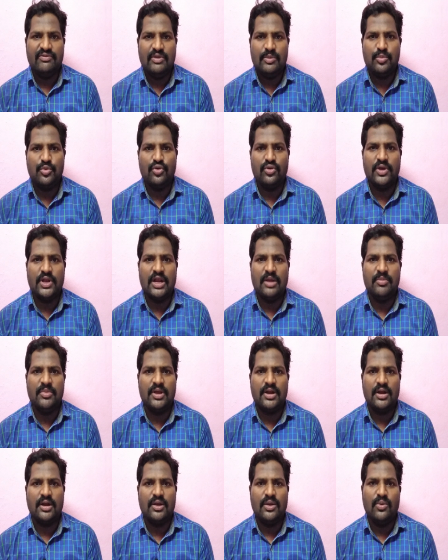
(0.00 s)
V
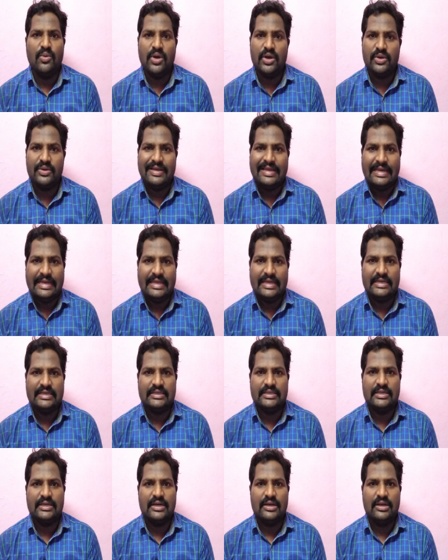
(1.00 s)
programmer, okaru
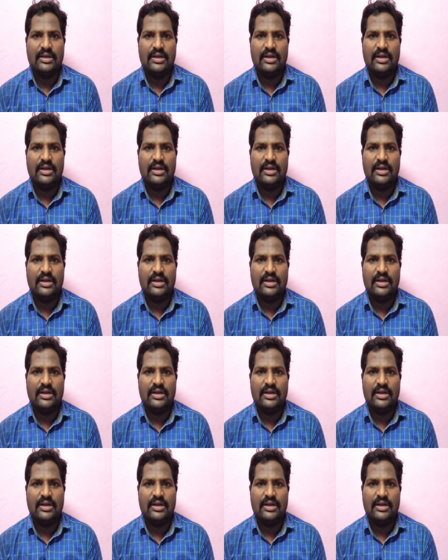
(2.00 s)
cricketer,